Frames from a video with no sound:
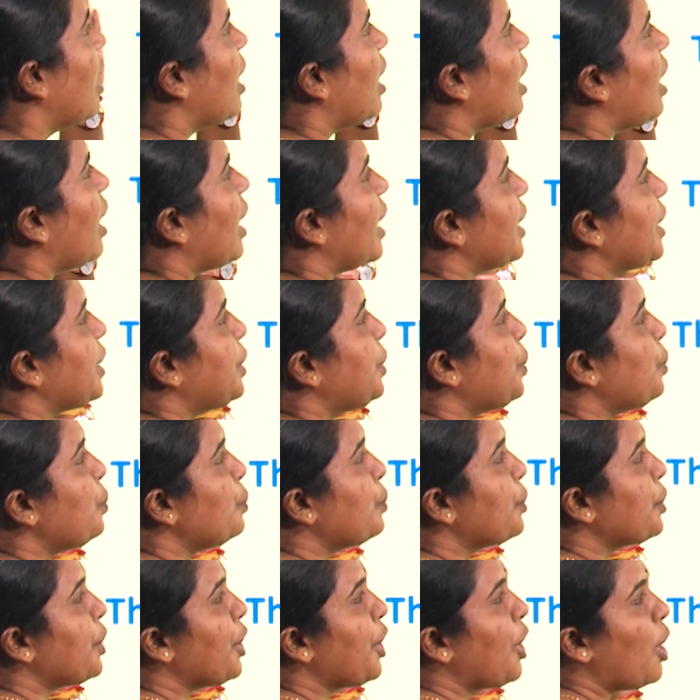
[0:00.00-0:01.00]
I
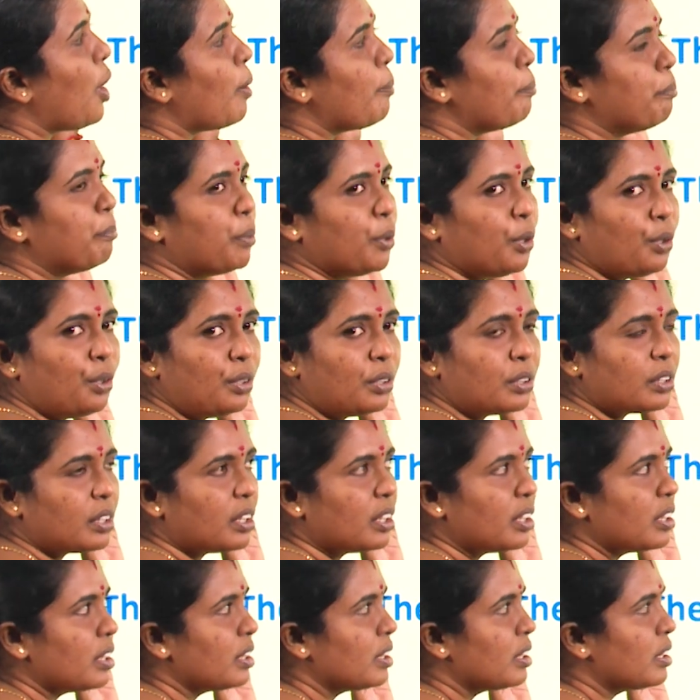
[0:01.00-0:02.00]
took your
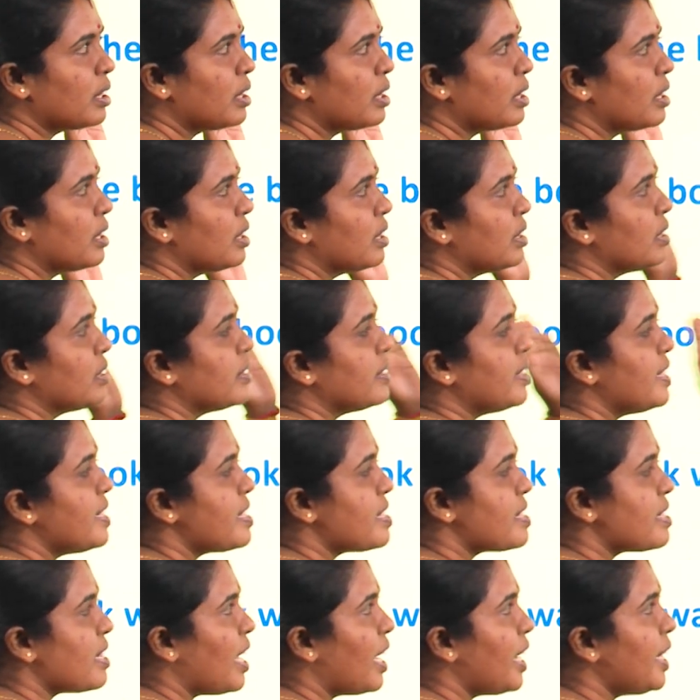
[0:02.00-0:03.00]
book.
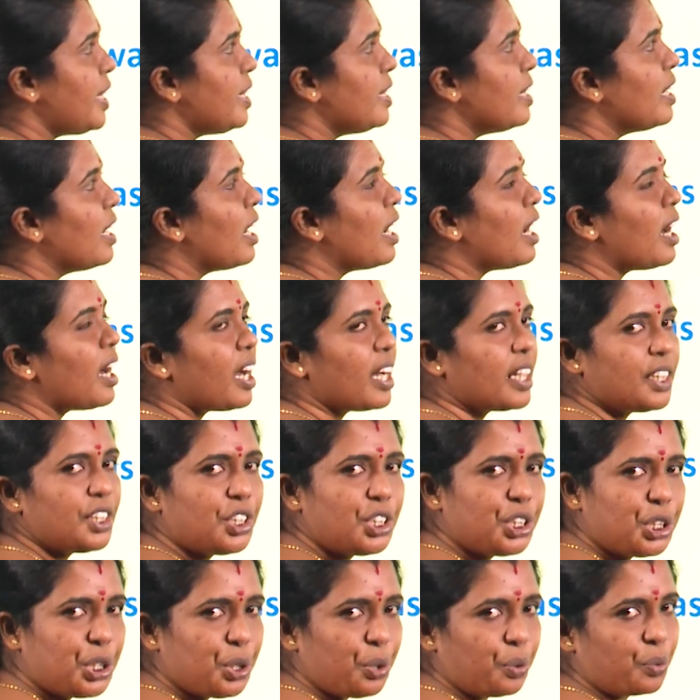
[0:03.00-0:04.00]
This side, I
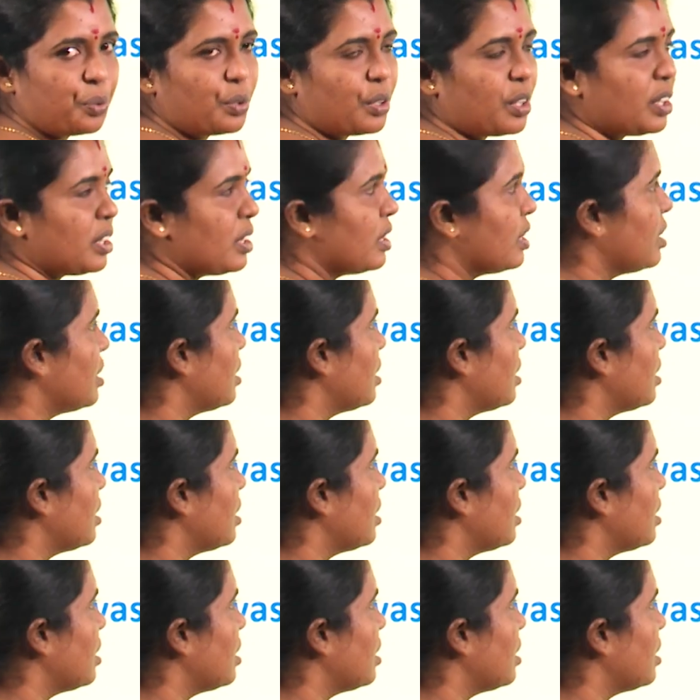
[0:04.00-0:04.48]
took.